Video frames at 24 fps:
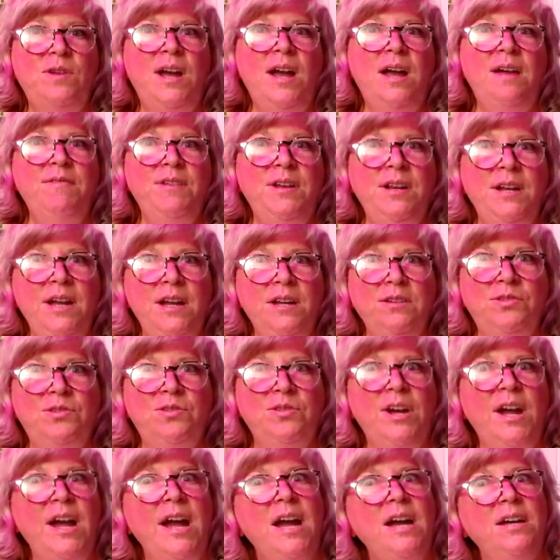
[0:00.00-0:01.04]
have an
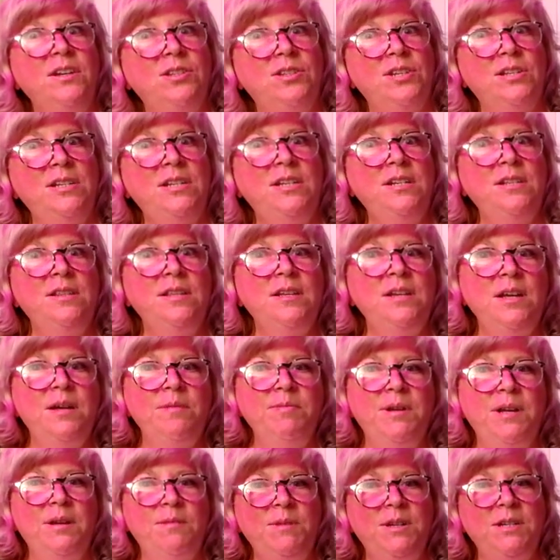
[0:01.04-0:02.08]
extra action in the
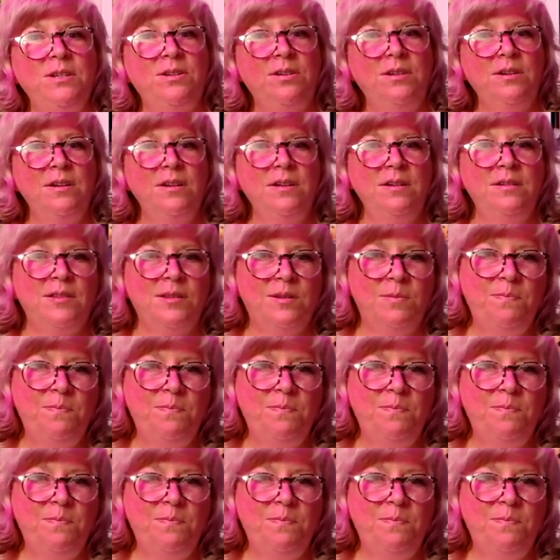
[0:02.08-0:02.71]
upcoming turns.